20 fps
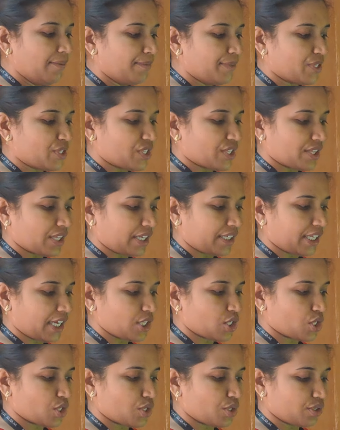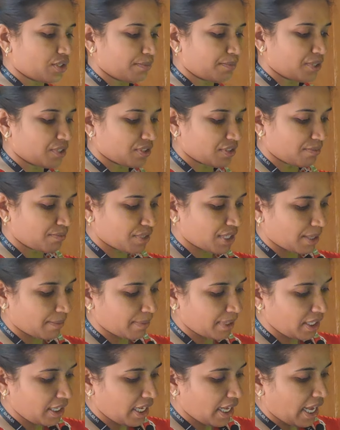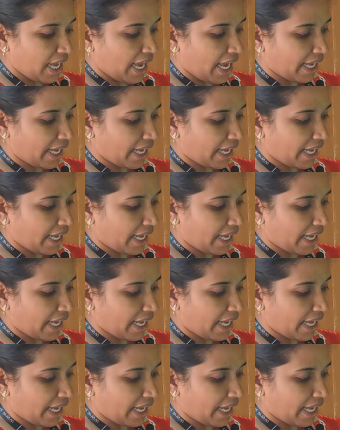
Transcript: which is attached to the prism table,